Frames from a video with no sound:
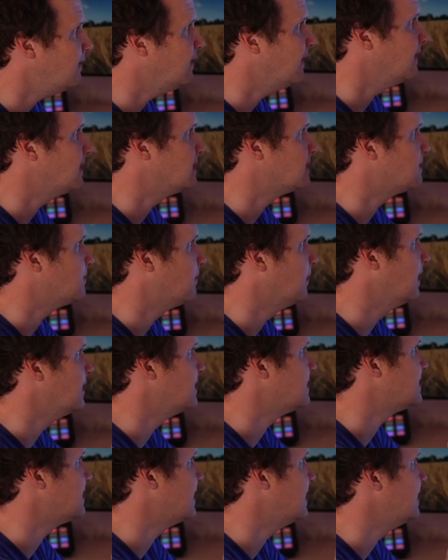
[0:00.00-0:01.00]
Now this
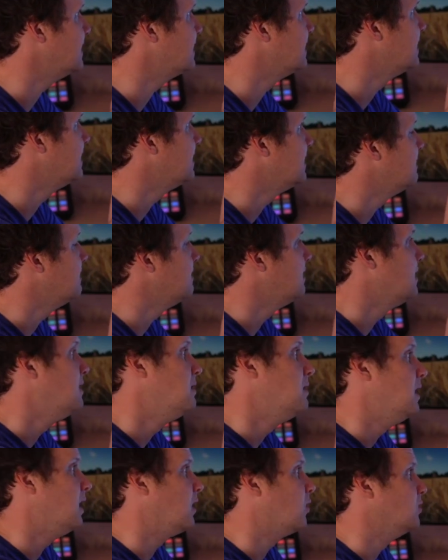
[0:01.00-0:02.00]
might take,
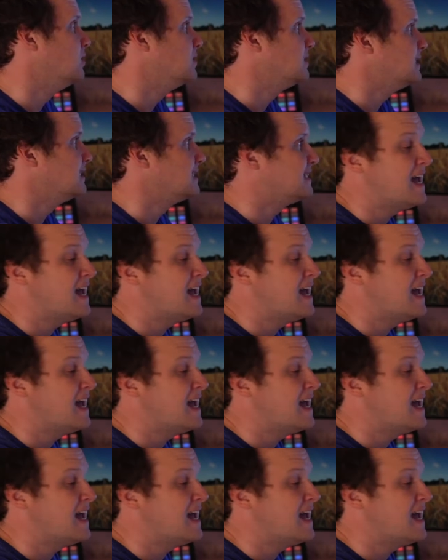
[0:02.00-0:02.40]
according to this,